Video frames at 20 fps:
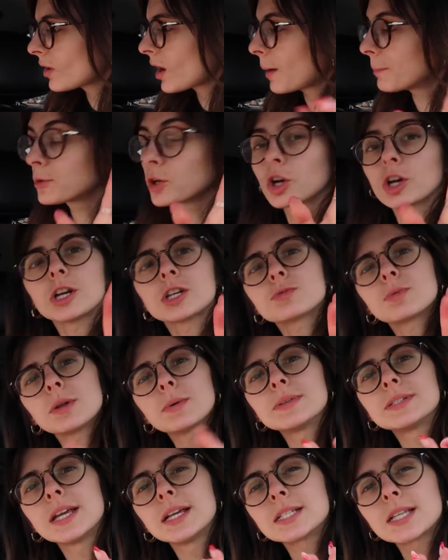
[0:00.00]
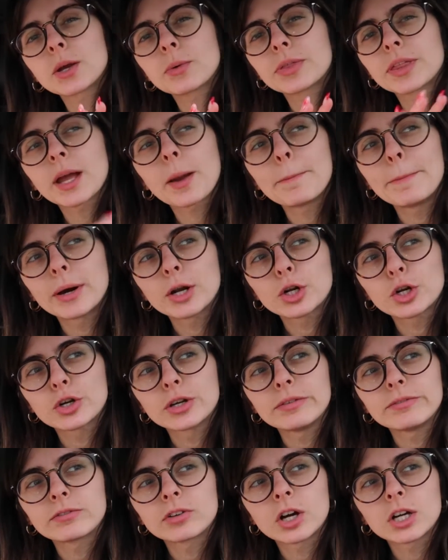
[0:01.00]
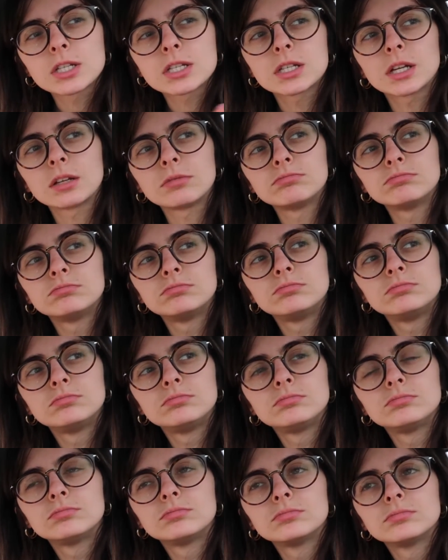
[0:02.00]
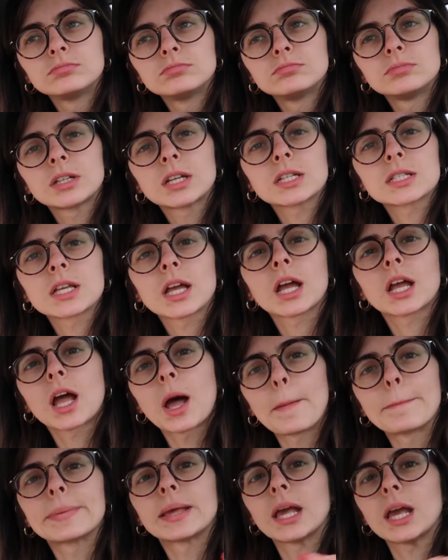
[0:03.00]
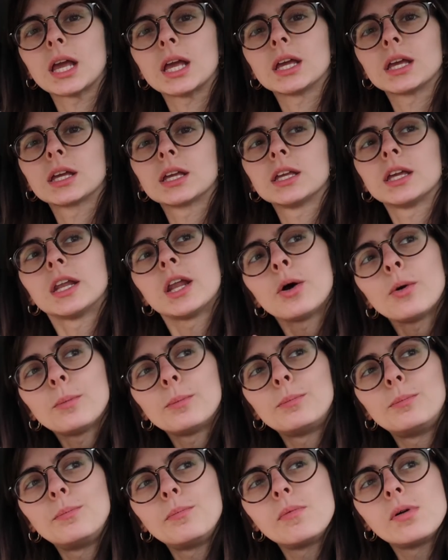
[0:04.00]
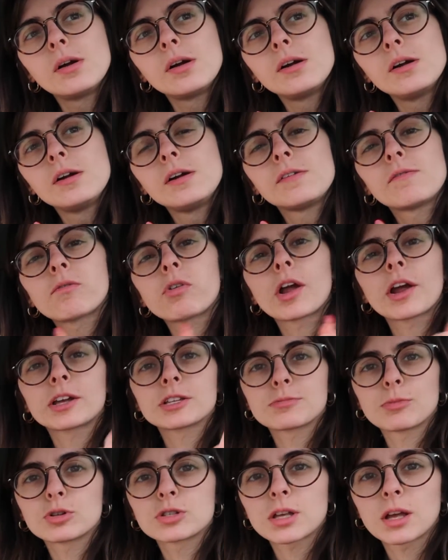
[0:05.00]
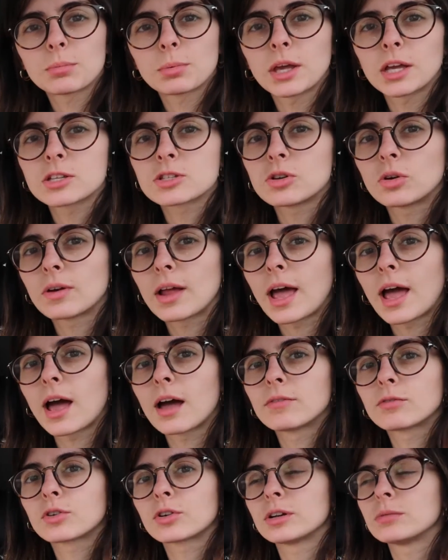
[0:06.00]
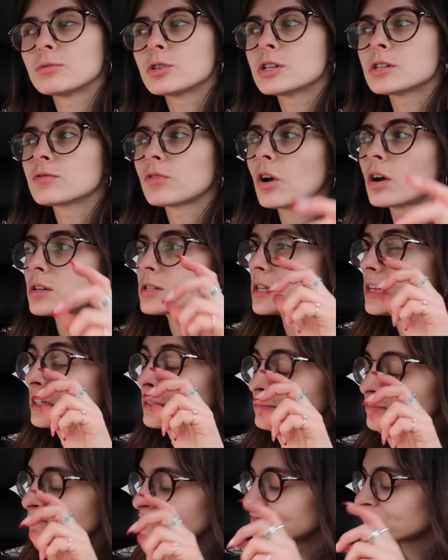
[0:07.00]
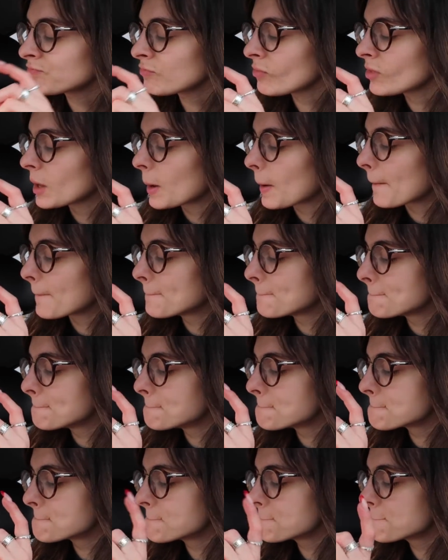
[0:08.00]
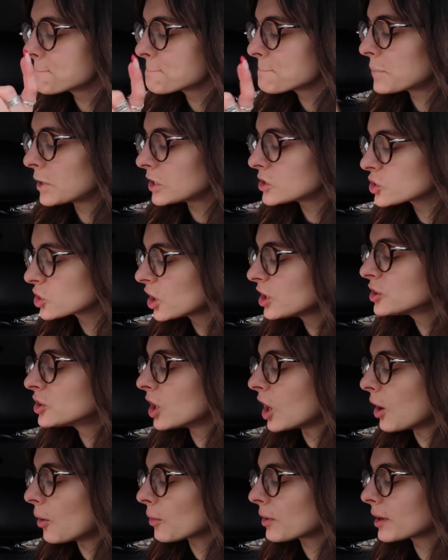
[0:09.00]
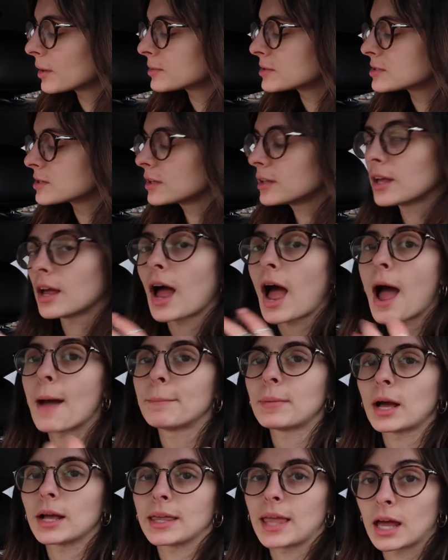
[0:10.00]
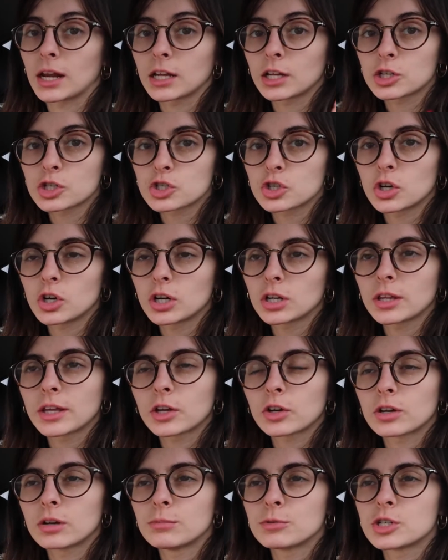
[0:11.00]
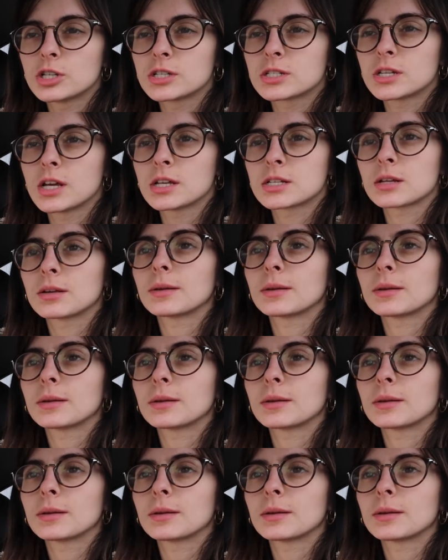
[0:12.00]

I'm curious what it would taste like with like a buttercream frosting because like a cupcake, you know? Like, because most cupcakes don't have cream cheese frosting. But it's good though, because I'm not getting a strong like cream cheese taste.